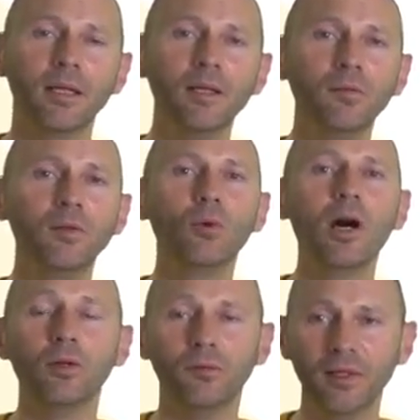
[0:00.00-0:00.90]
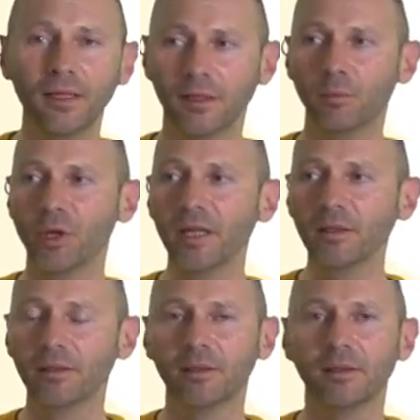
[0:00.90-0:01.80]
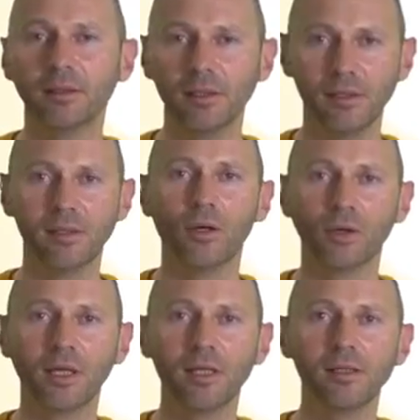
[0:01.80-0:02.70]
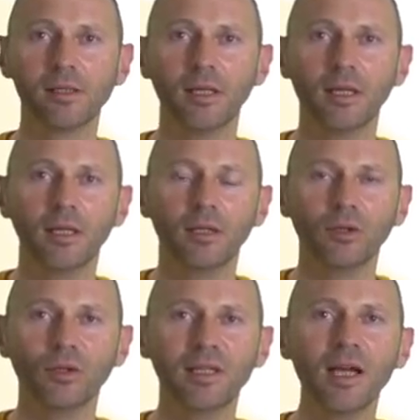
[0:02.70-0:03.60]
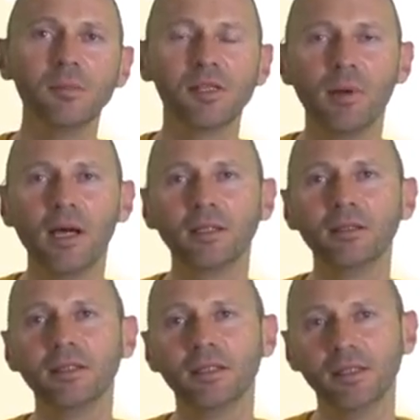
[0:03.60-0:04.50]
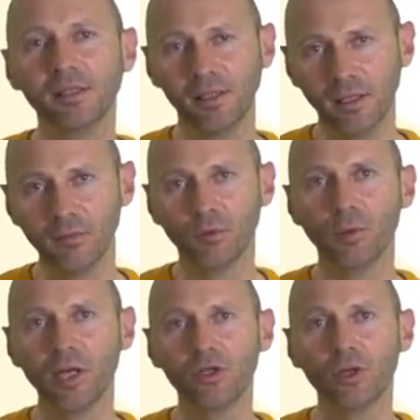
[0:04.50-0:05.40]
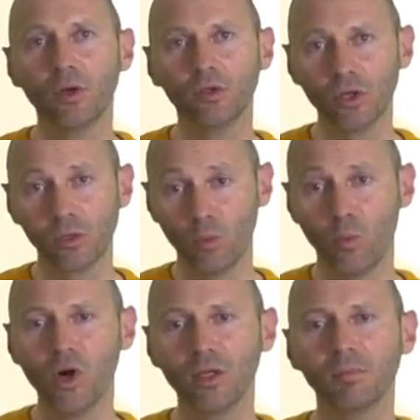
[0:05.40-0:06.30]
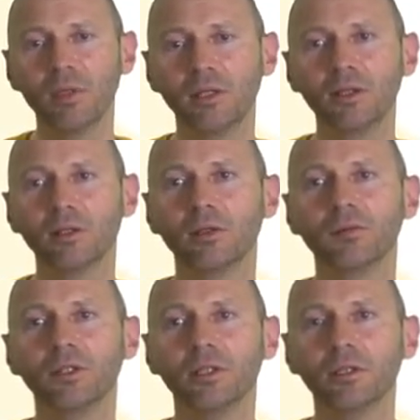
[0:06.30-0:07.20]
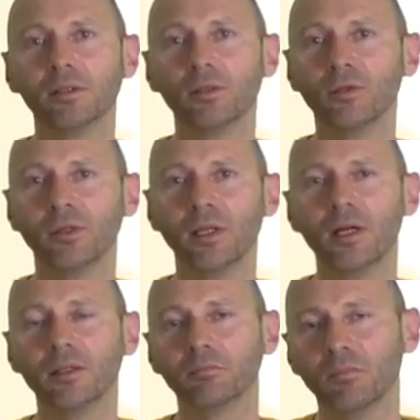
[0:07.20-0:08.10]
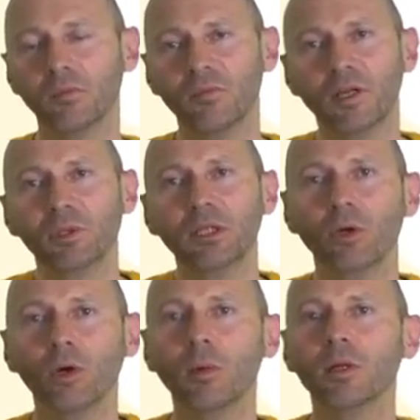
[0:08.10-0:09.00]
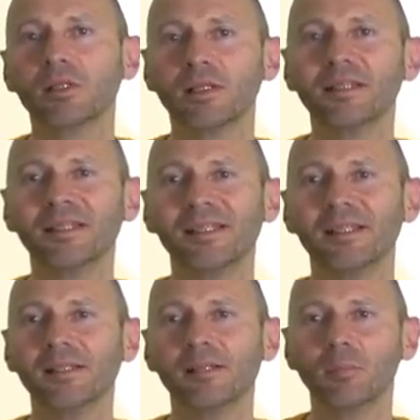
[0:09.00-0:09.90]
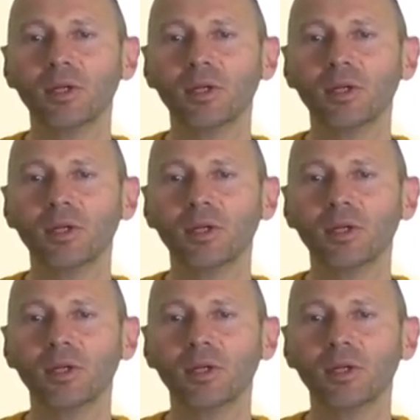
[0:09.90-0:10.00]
If you are a vertebrate, this is our case, the time span is in average just 1 million of years. So they are very global statistics.